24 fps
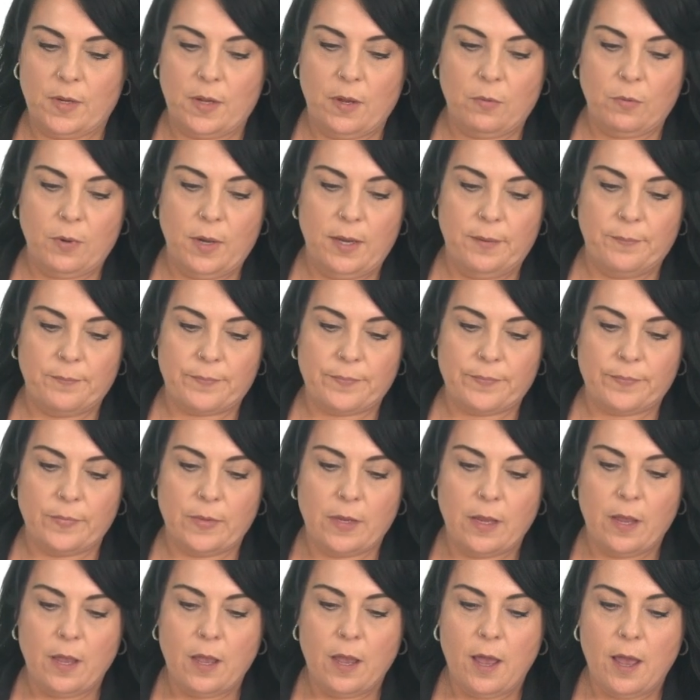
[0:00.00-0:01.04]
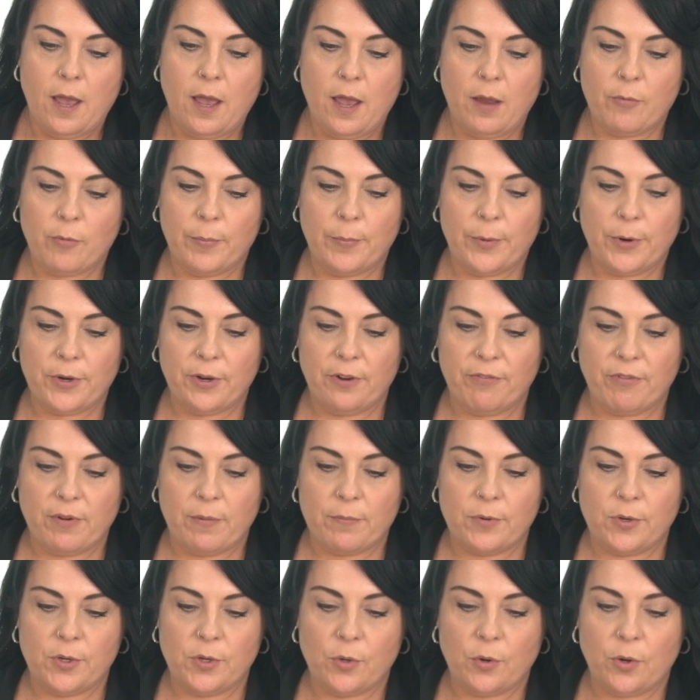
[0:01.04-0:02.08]
Okay. Roberta from
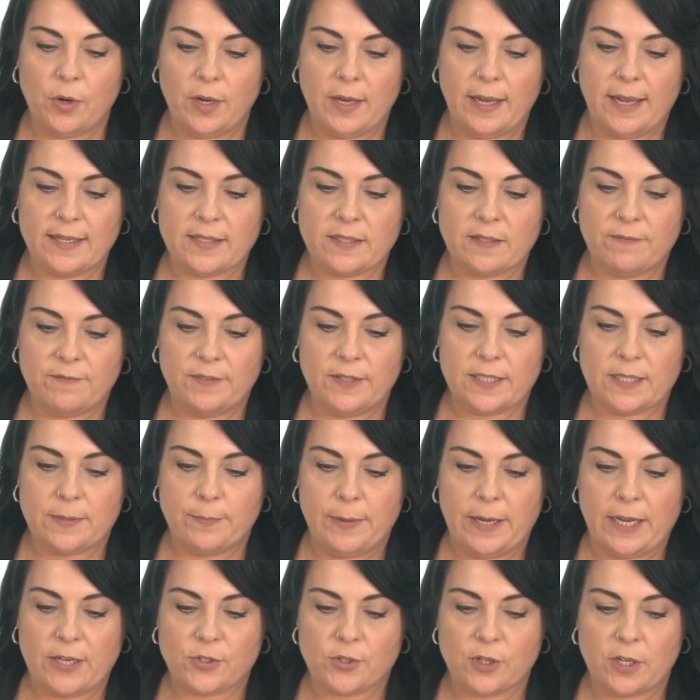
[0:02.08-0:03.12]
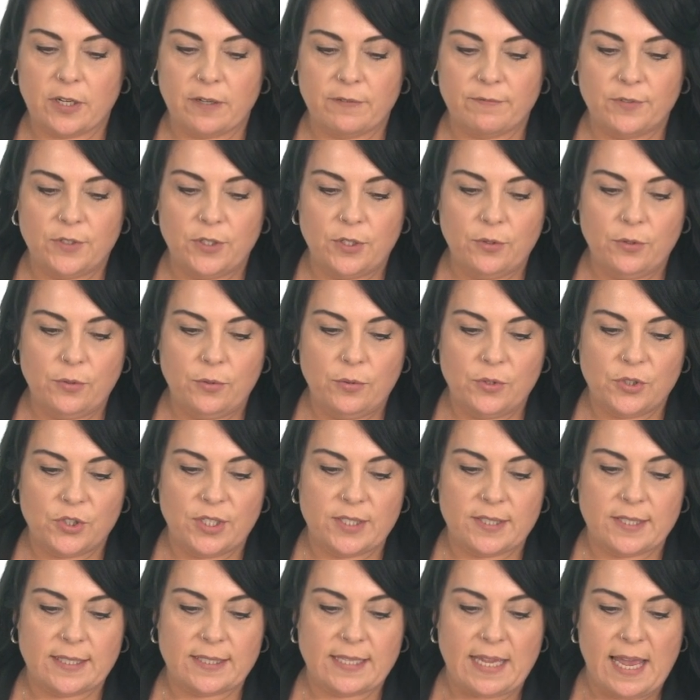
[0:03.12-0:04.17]
New York has a Fitzpatrick of 2. She
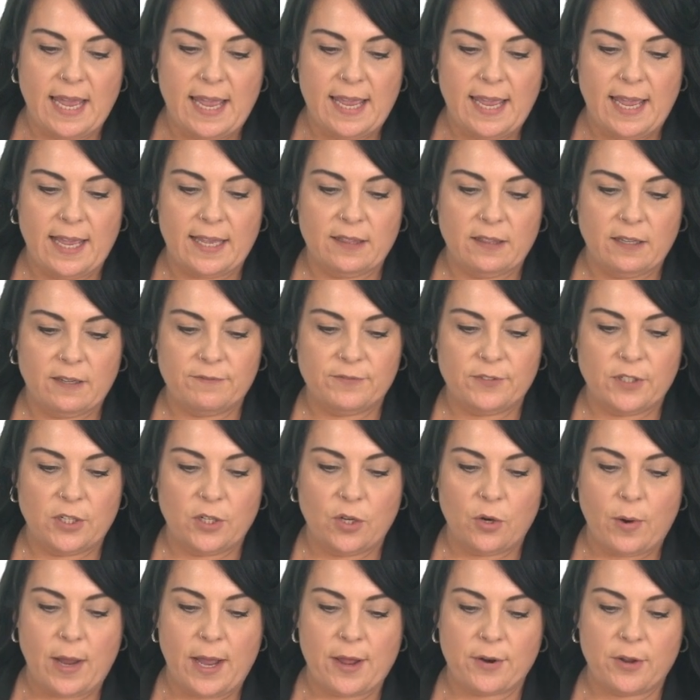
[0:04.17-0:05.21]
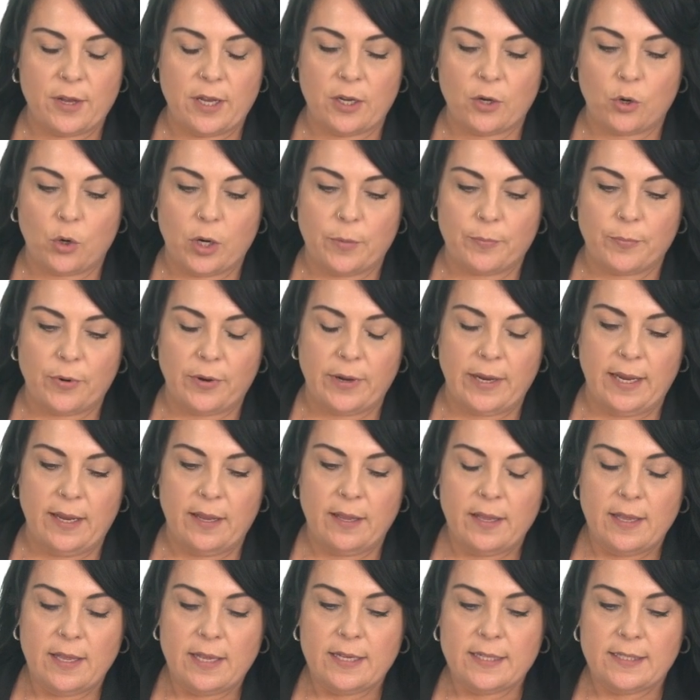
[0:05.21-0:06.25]
says, hi, I'd love to know how to incorporate
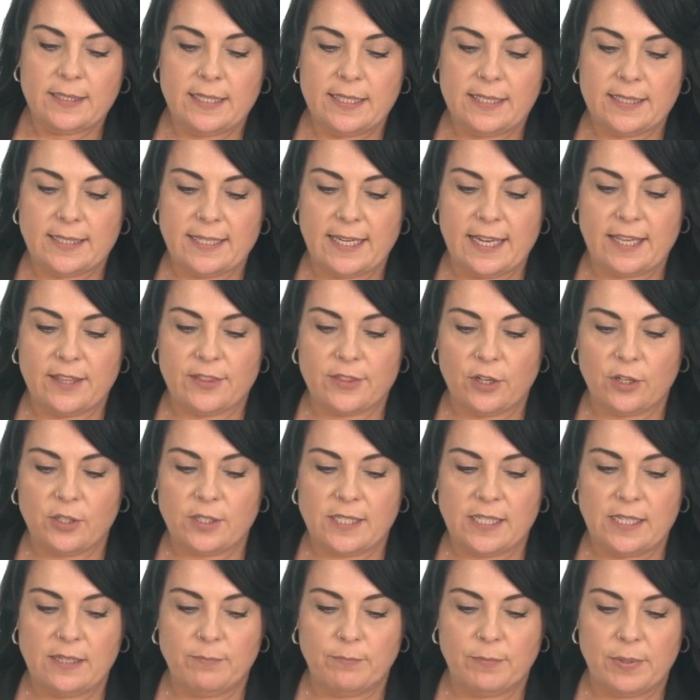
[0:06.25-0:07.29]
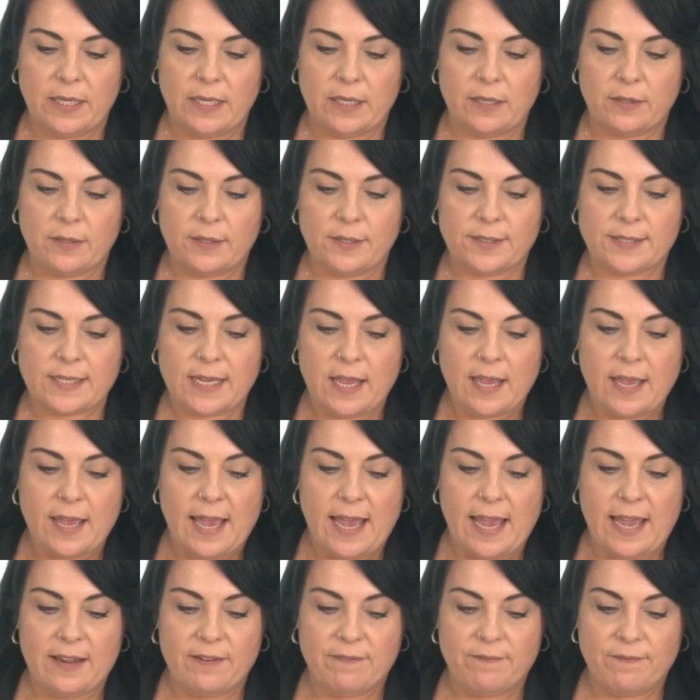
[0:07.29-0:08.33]
TCA 13 peels
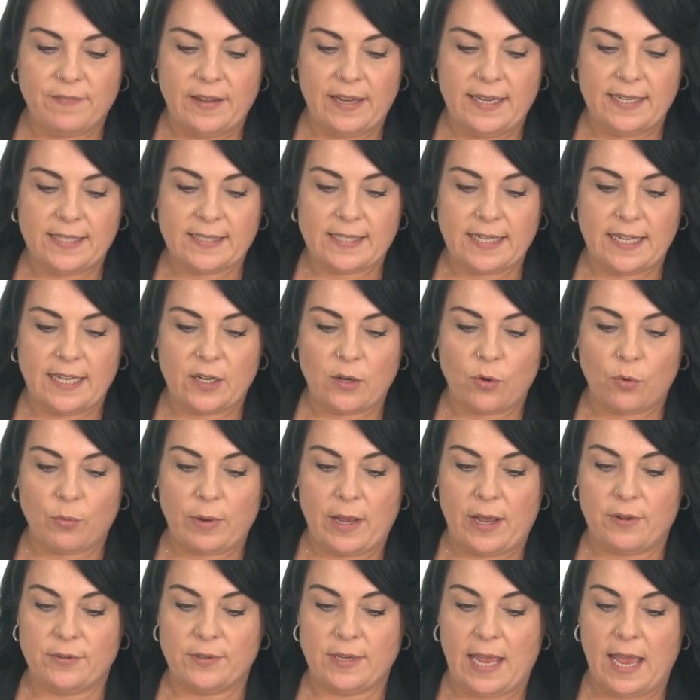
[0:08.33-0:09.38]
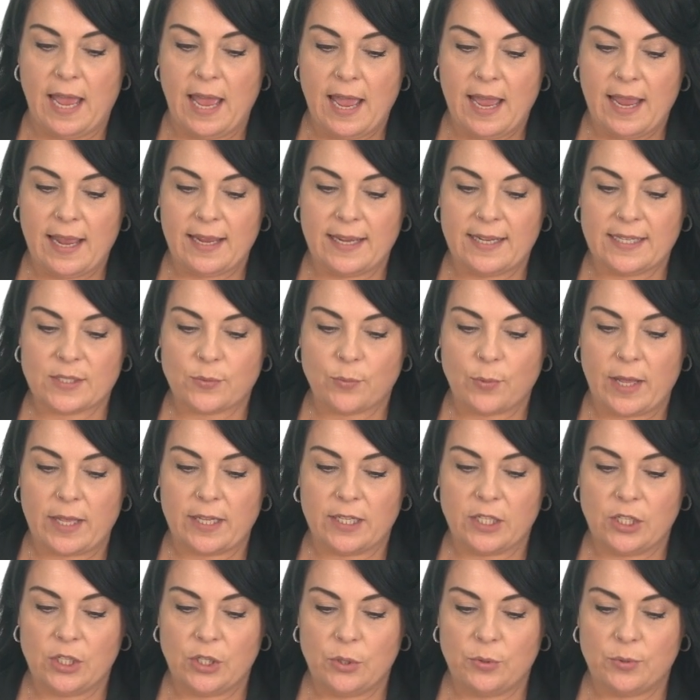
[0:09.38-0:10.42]
on face and around eyes while
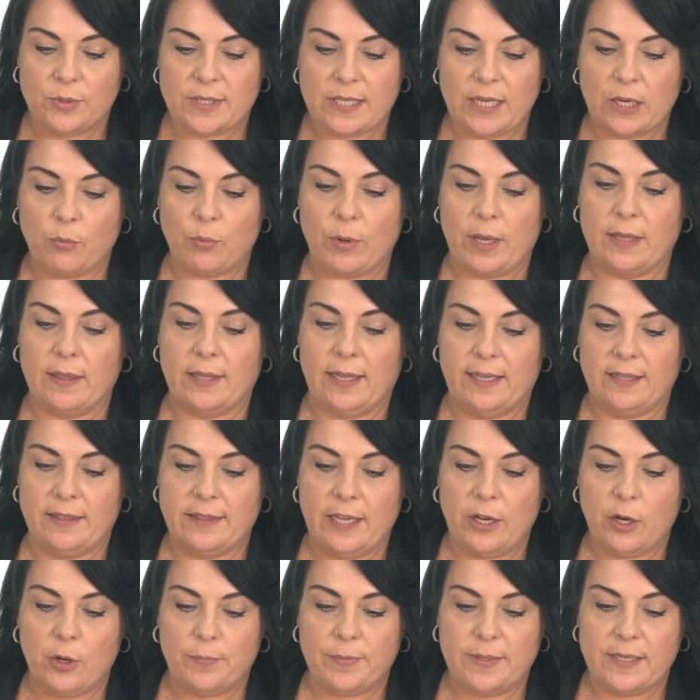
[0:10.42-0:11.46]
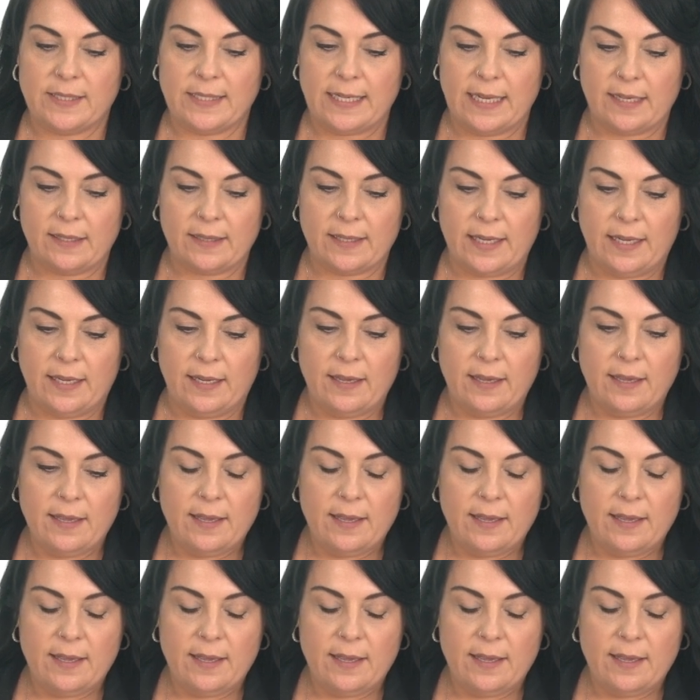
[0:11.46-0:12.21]
using red light therapy daily,